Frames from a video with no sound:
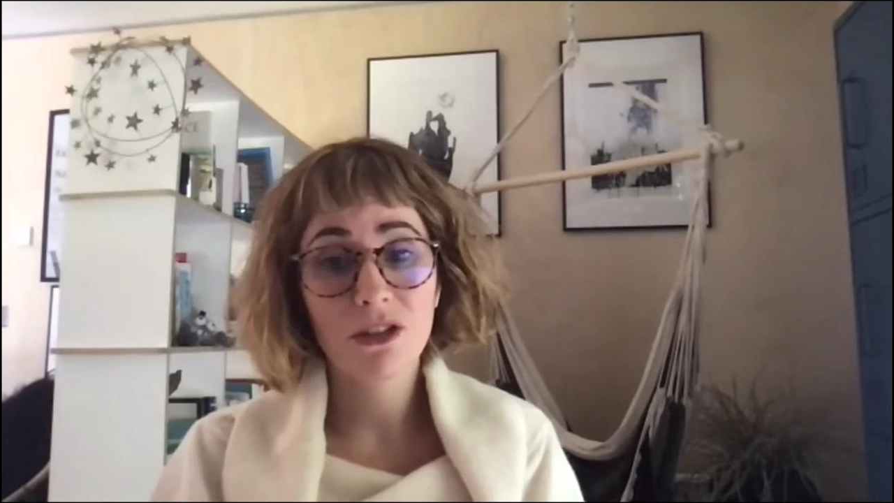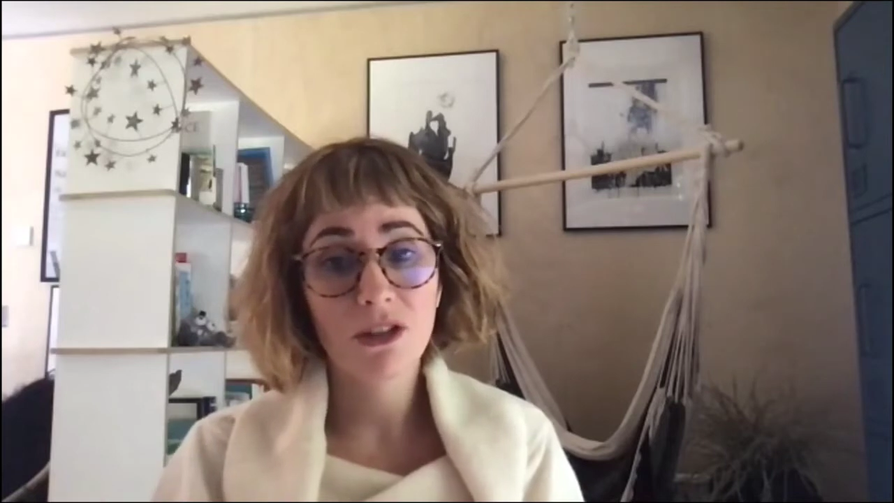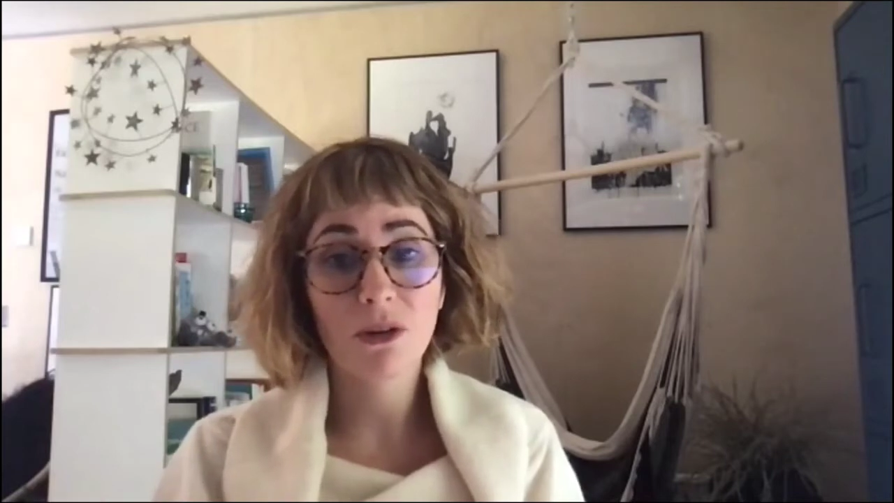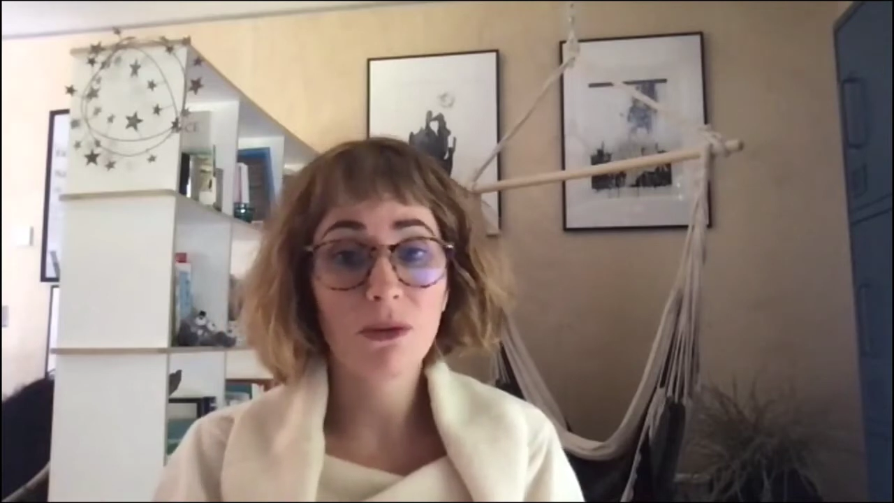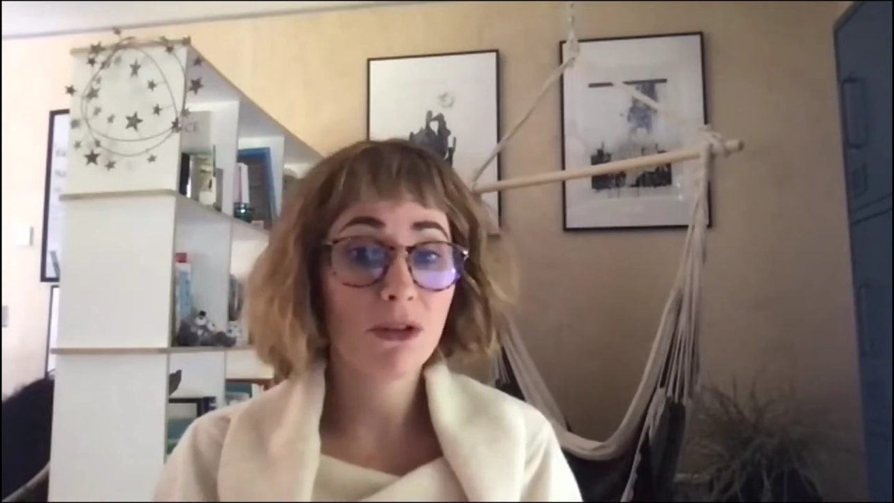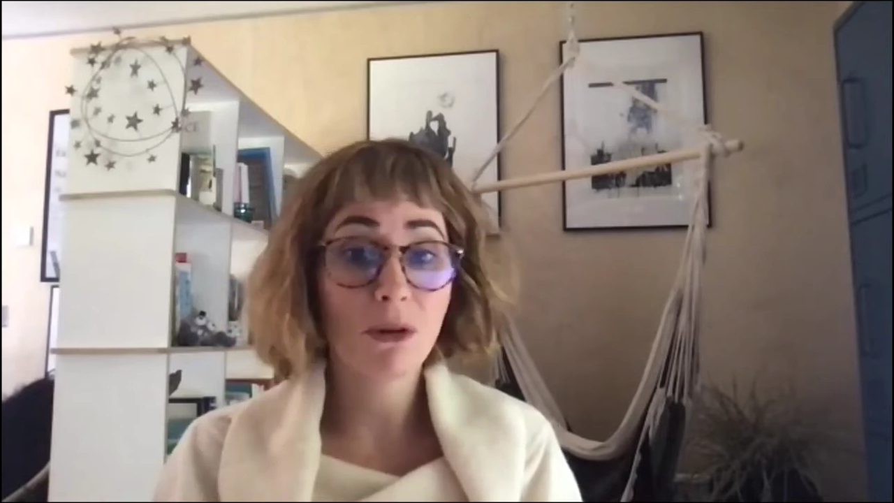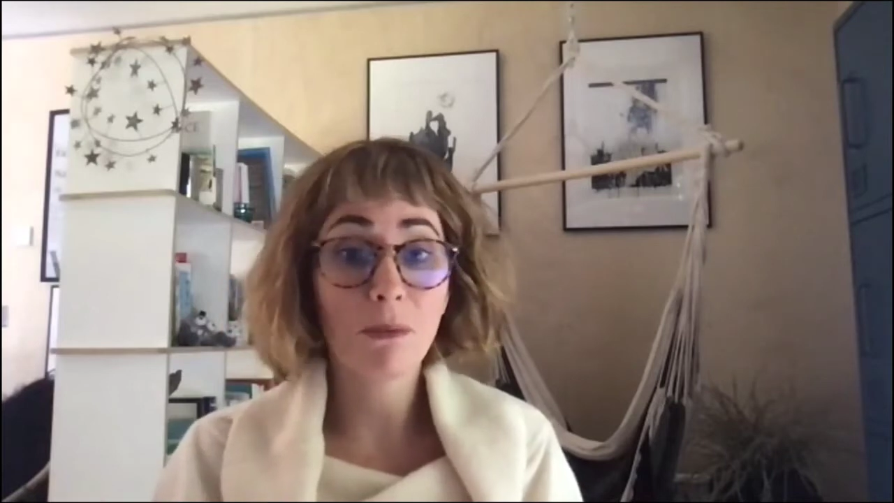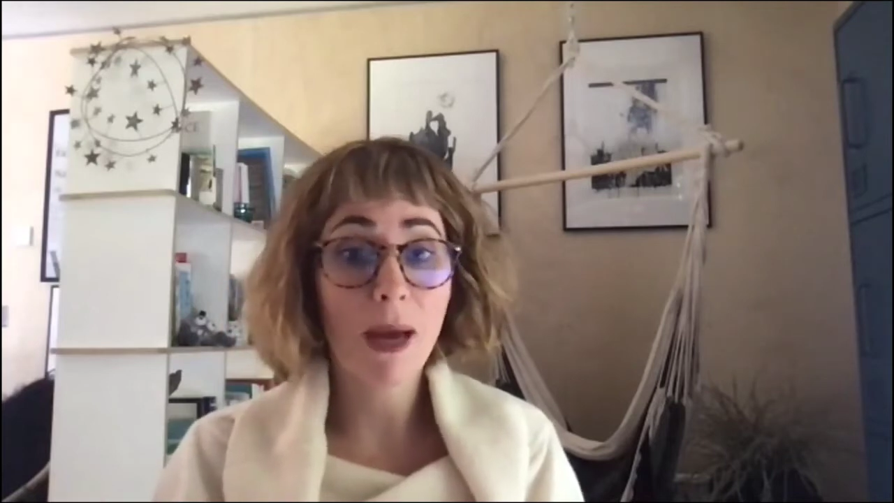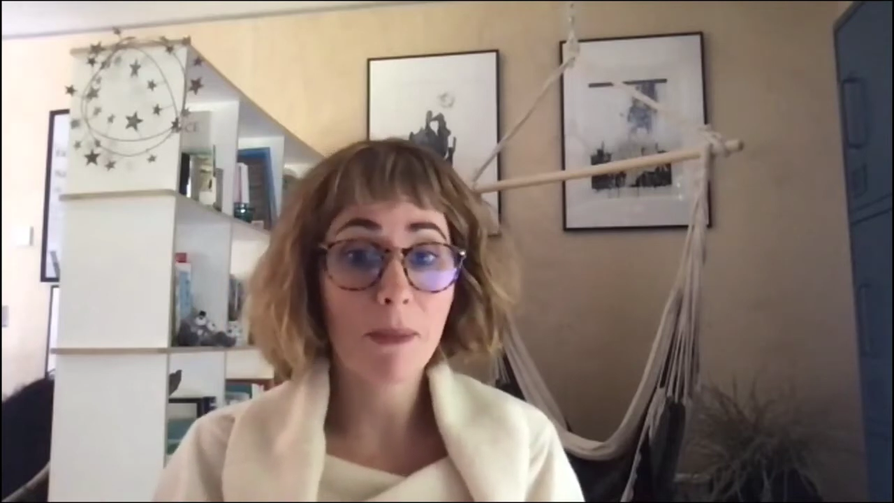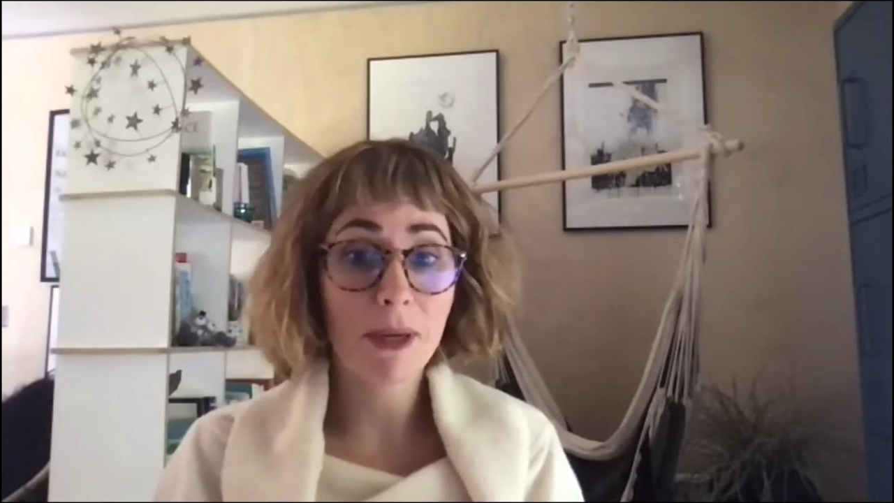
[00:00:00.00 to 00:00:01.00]
you know, you're
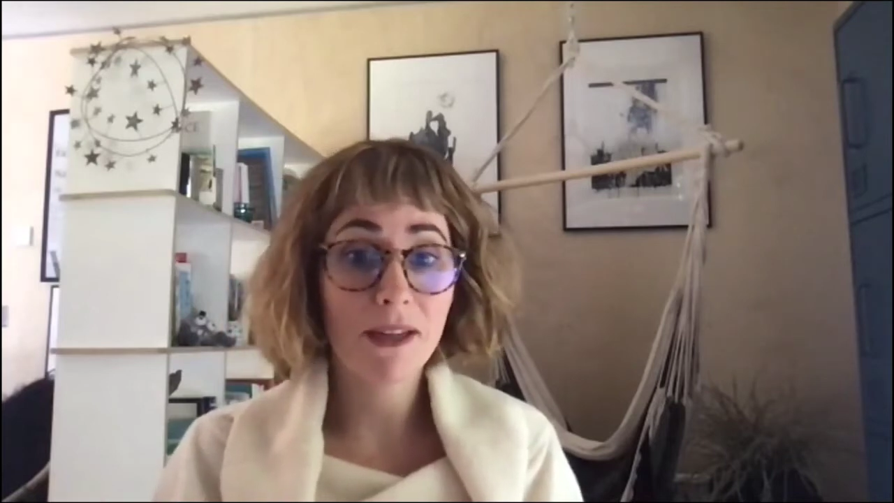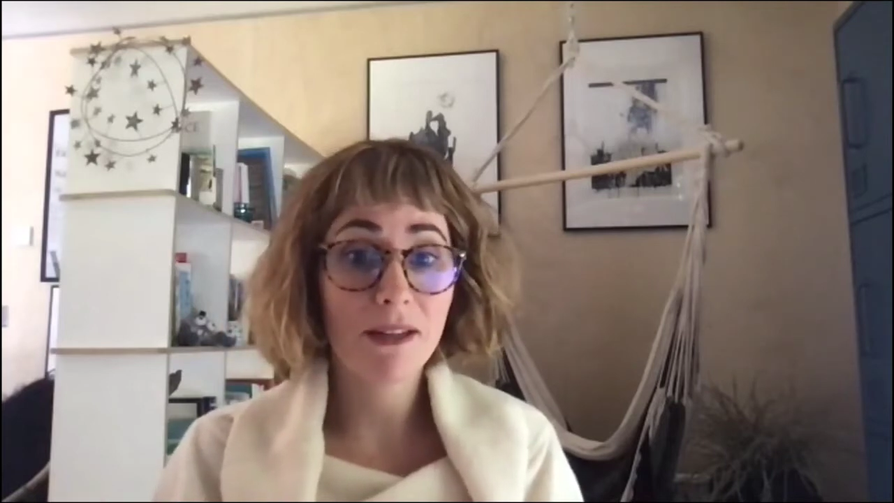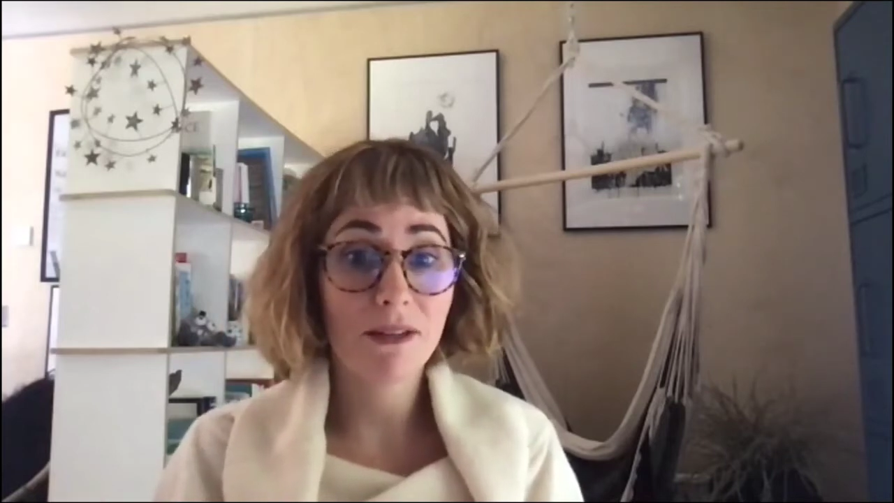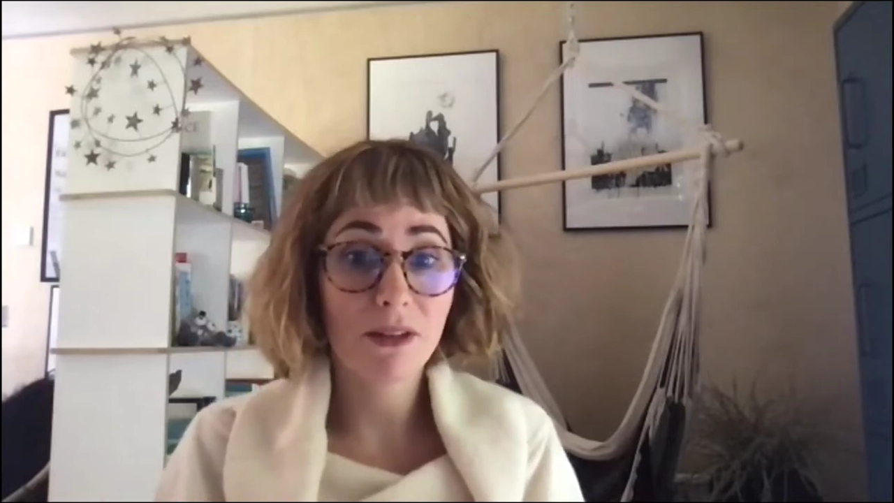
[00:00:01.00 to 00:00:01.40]
maybe